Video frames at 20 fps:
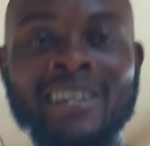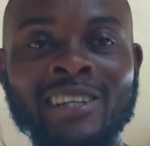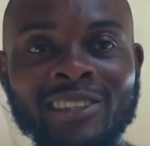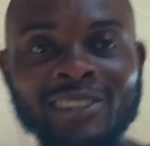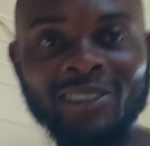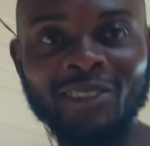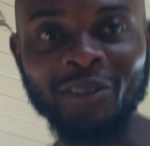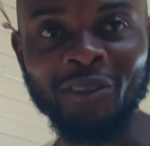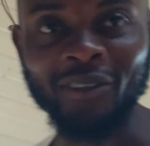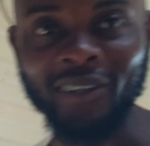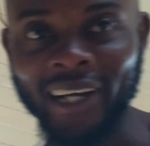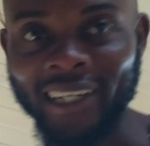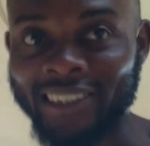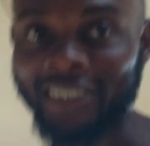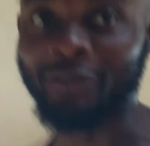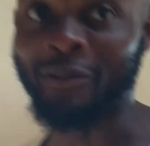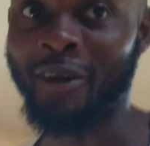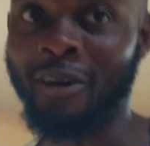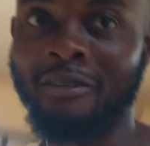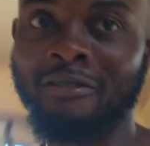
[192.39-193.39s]
So
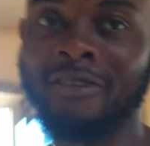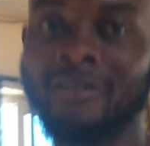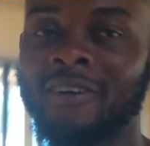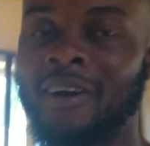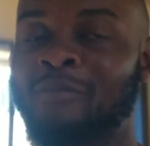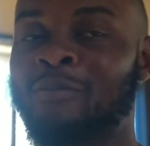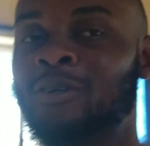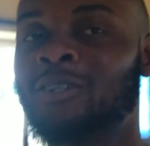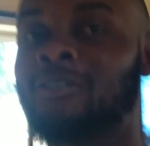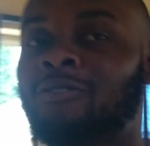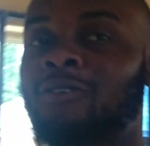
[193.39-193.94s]
Ashima, your favorite project